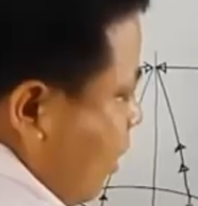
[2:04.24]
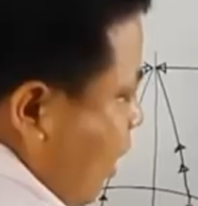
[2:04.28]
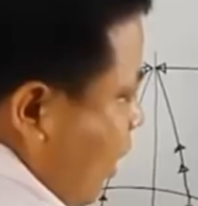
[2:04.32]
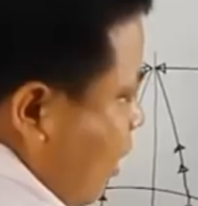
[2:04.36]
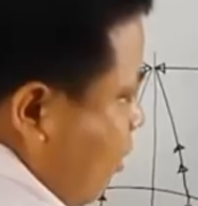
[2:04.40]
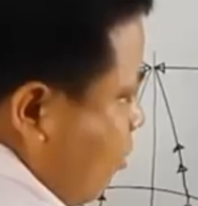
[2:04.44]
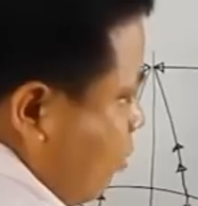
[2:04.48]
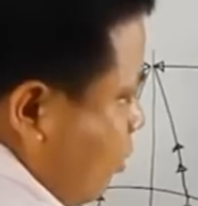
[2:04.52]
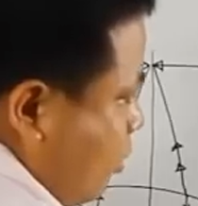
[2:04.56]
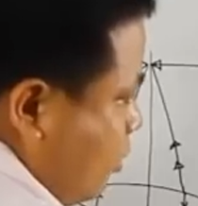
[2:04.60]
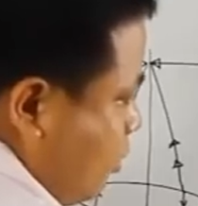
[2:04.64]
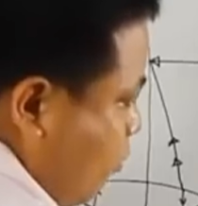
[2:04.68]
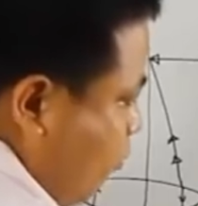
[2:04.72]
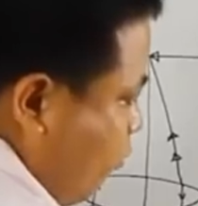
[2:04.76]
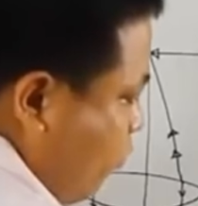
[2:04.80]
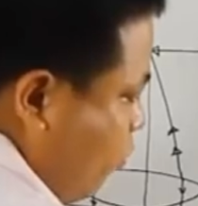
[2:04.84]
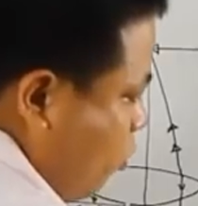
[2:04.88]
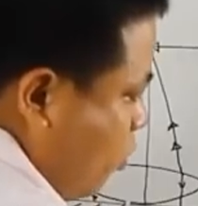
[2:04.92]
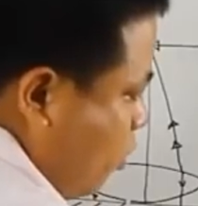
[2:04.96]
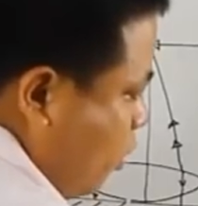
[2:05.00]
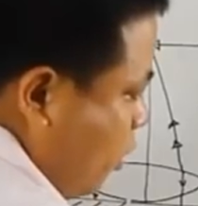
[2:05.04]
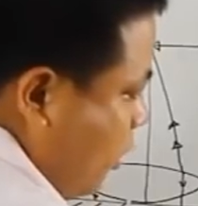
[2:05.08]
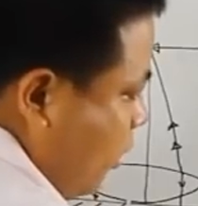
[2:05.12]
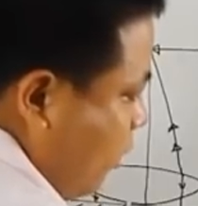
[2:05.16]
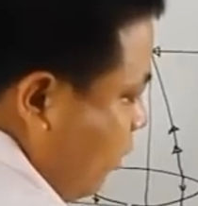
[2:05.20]
calculate the
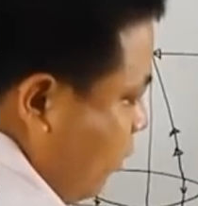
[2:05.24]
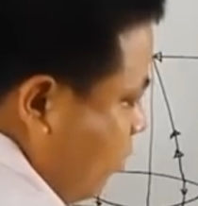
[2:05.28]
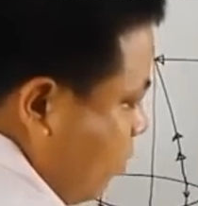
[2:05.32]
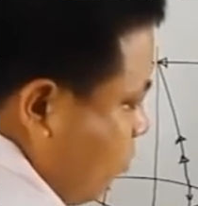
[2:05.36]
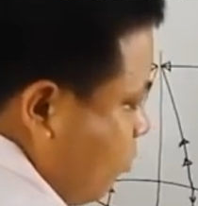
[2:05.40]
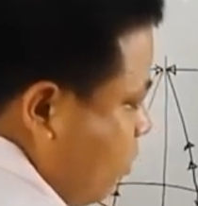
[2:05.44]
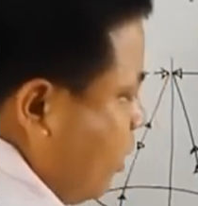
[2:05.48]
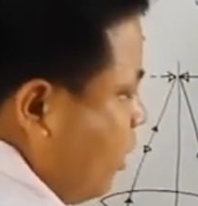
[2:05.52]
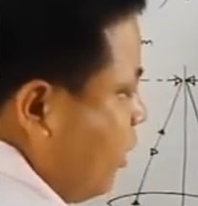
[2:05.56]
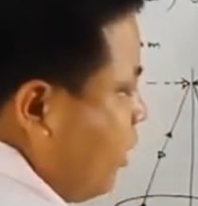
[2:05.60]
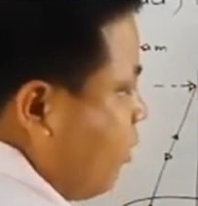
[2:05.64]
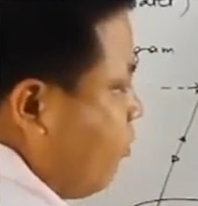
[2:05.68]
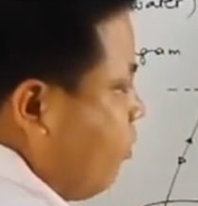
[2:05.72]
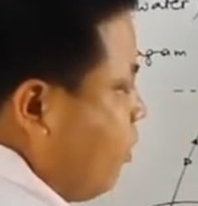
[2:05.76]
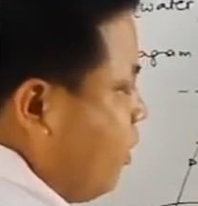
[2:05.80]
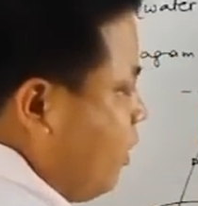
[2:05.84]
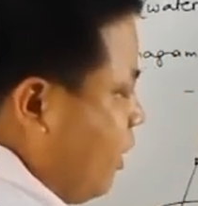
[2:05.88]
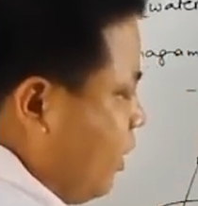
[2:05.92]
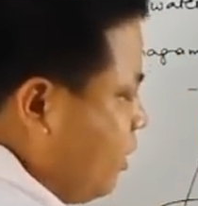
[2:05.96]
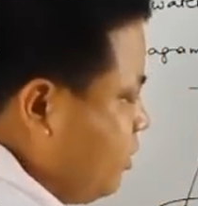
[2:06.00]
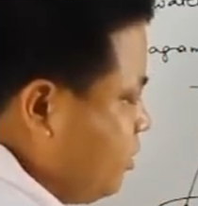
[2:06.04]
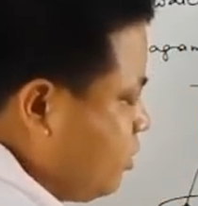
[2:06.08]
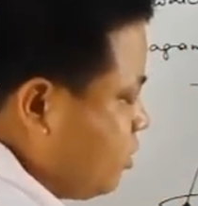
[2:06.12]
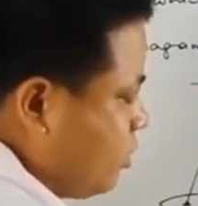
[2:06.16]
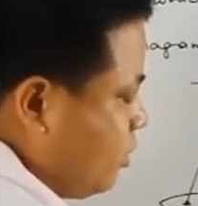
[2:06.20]
focal length of the liquid
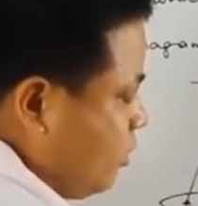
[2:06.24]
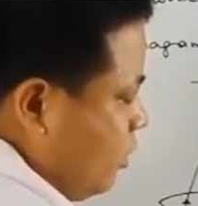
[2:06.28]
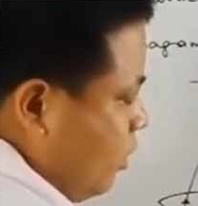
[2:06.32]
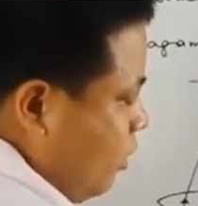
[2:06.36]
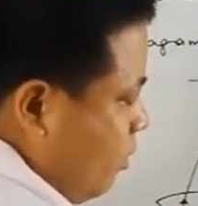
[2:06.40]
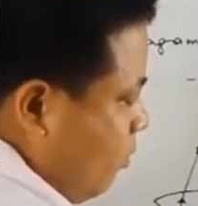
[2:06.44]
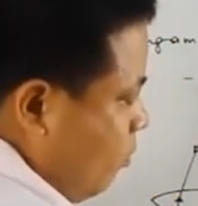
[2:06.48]
lens?